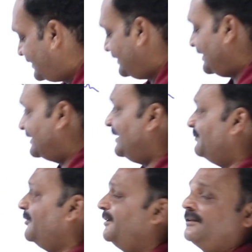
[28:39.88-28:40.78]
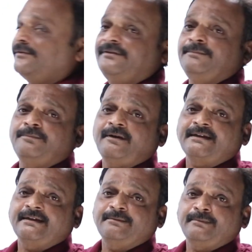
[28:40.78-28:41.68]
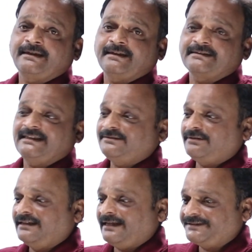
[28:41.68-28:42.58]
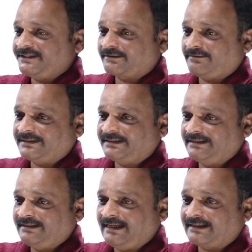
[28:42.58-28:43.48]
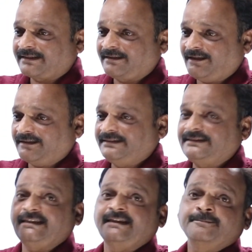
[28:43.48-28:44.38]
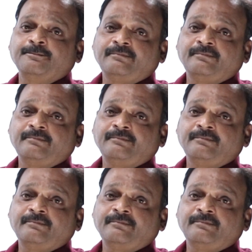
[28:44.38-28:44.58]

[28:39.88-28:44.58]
is exam point of view important in material science, one gunshot question in electrical or ECE.